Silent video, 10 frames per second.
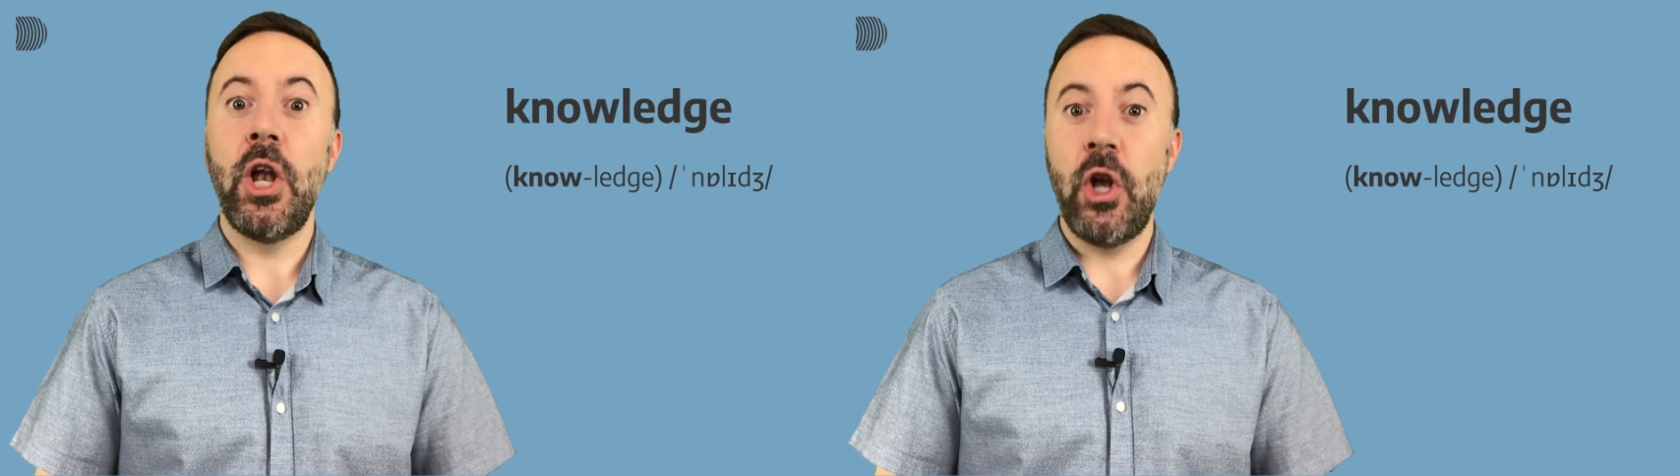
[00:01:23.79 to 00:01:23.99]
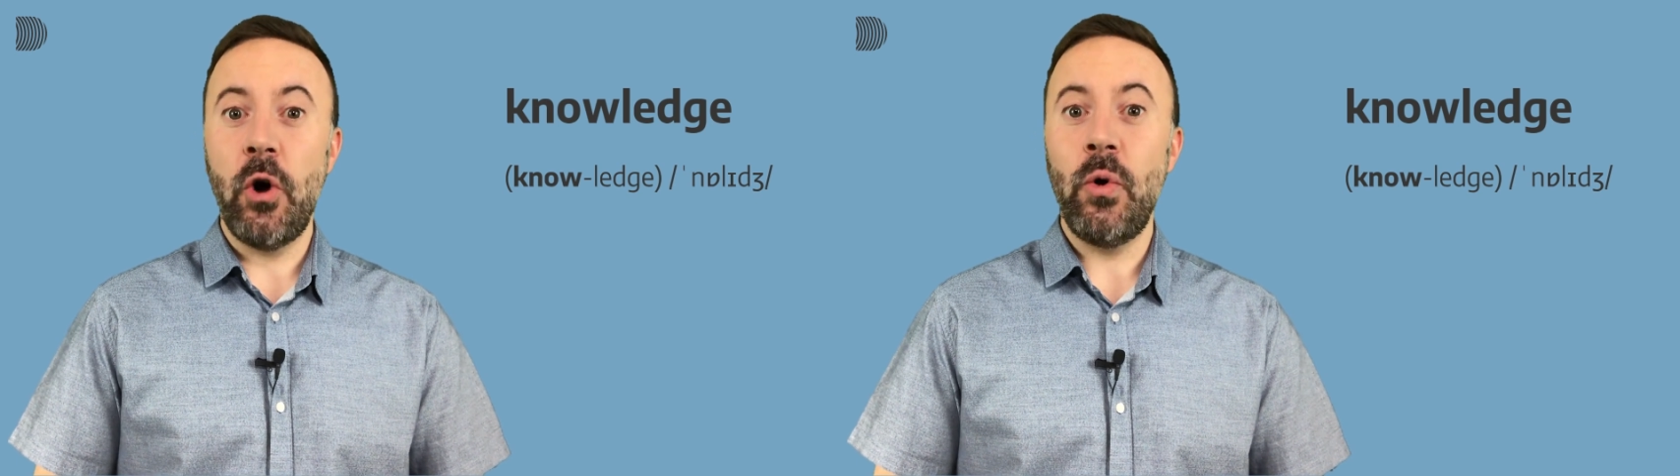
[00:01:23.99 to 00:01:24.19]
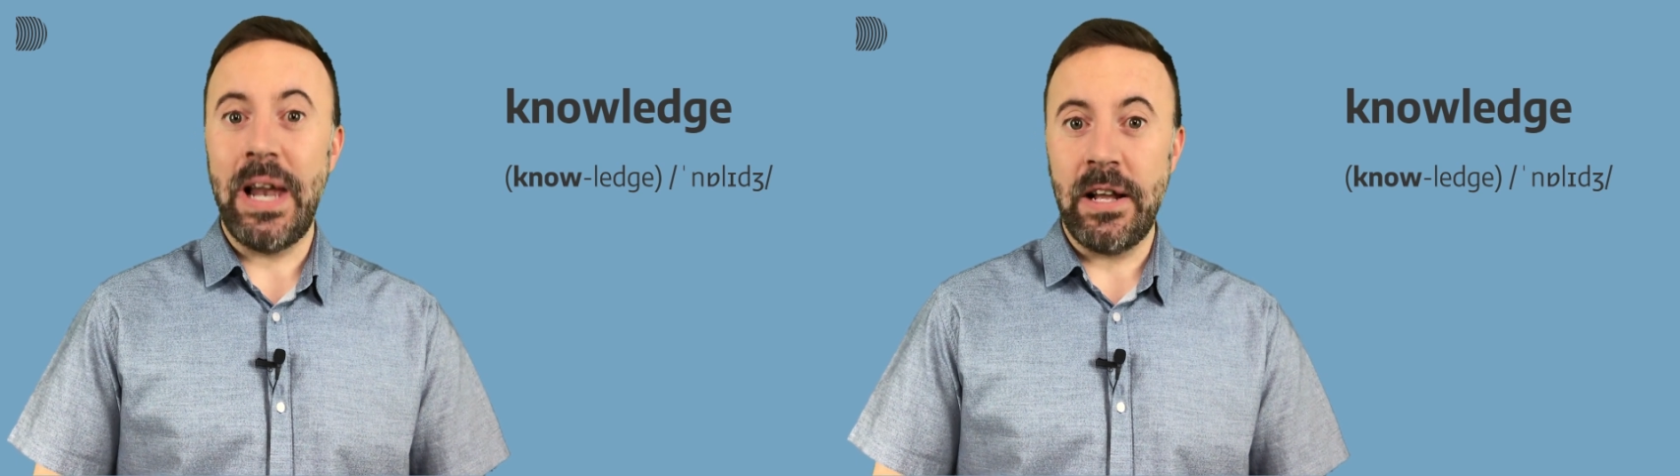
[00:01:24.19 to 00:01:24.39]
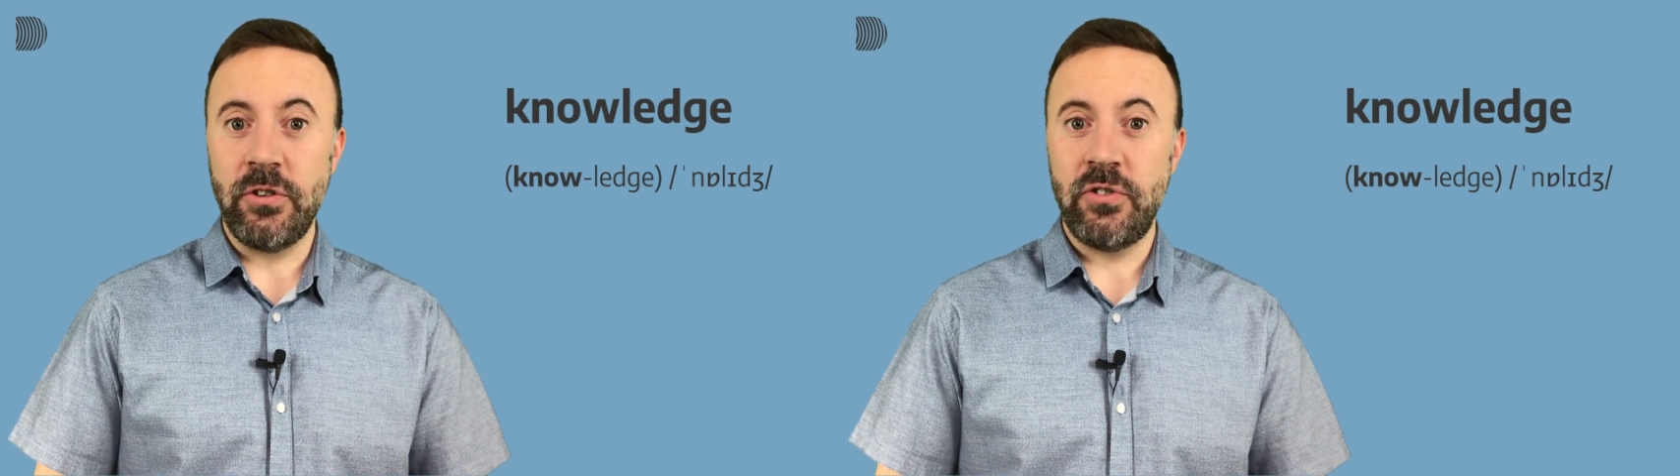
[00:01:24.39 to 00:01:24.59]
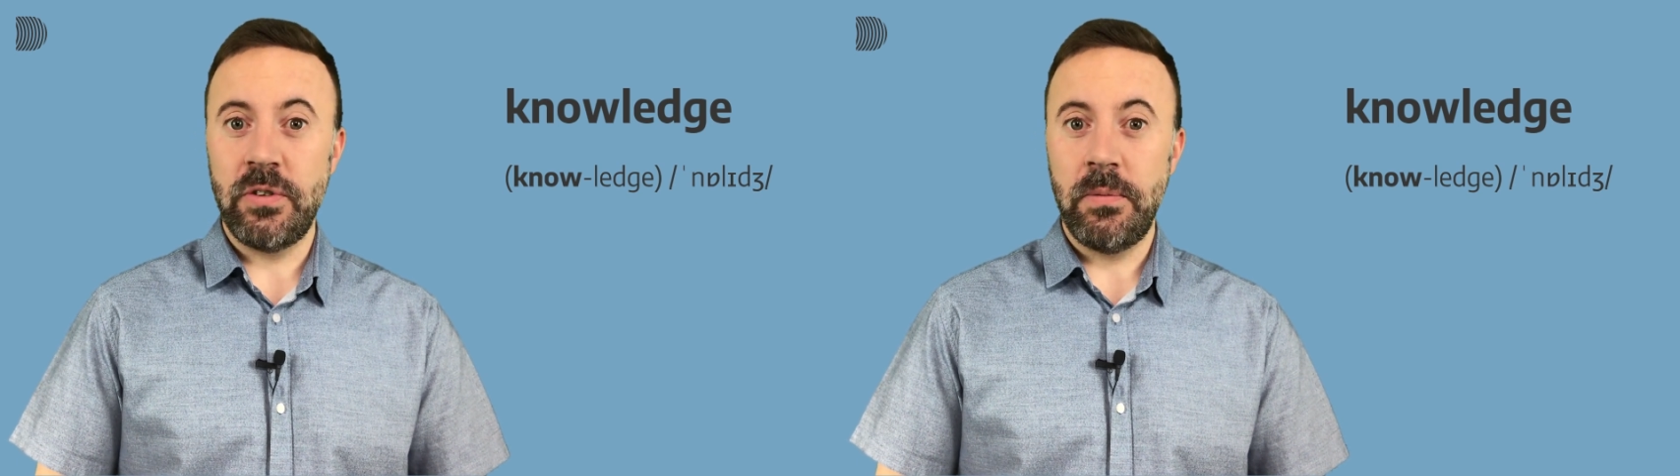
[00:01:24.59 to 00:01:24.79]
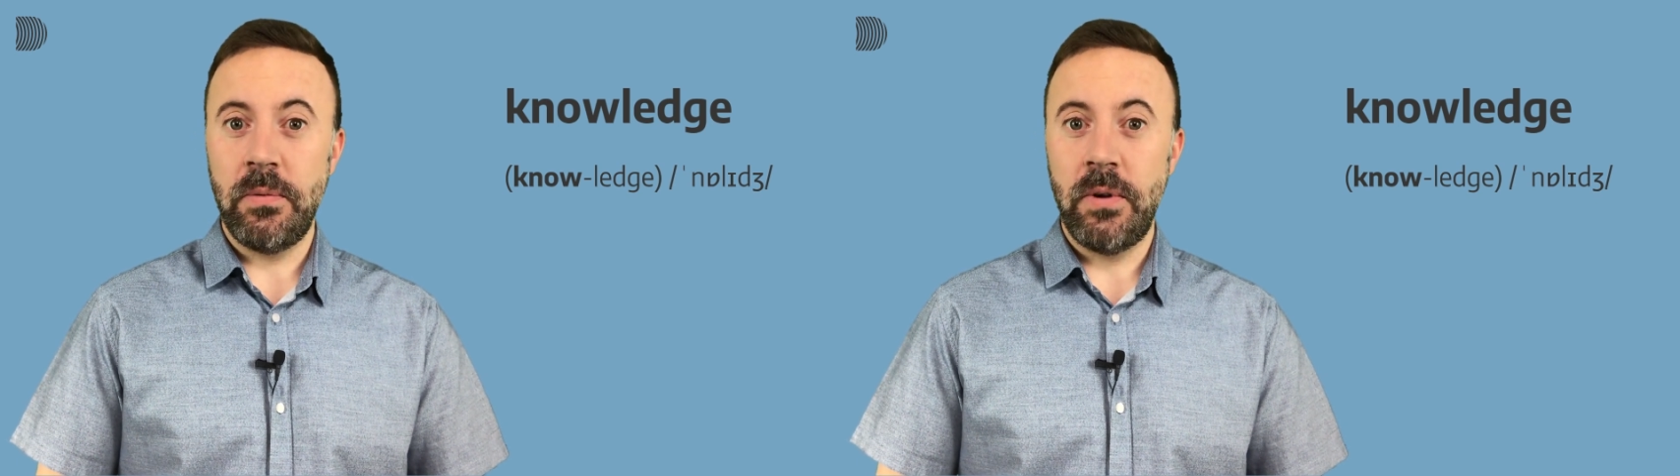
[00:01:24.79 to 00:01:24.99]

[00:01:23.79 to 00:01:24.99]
knowledge,